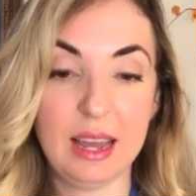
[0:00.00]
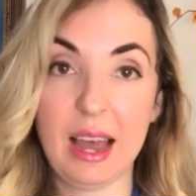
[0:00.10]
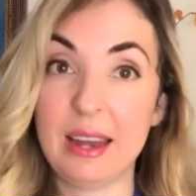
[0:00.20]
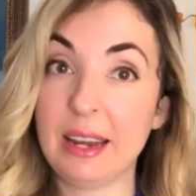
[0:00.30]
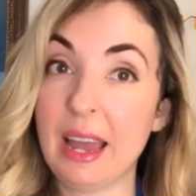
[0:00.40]

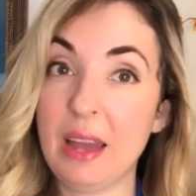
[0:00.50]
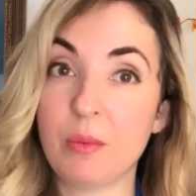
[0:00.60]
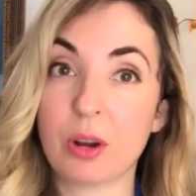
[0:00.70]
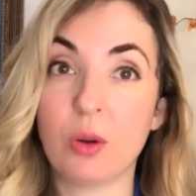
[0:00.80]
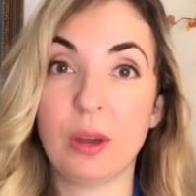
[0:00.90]
And again,
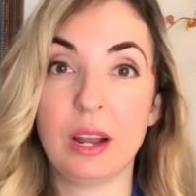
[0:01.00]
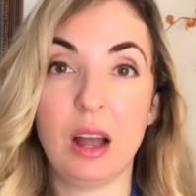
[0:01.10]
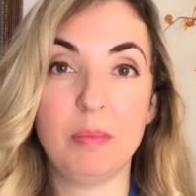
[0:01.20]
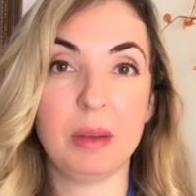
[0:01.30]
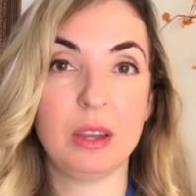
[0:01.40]
we're going
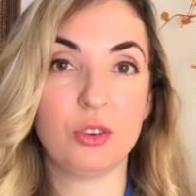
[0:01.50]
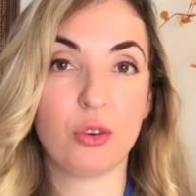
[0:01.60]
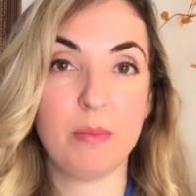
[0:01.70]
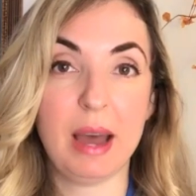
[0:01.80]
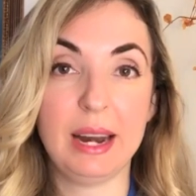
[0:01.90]
up in
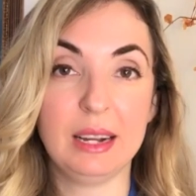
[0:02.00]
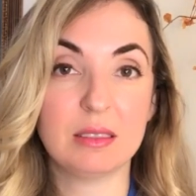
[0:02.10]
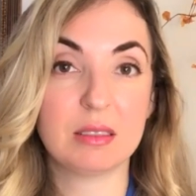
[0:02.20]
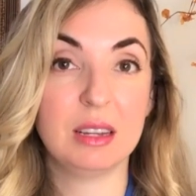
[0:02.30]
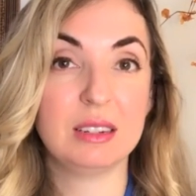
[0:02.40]
chromatics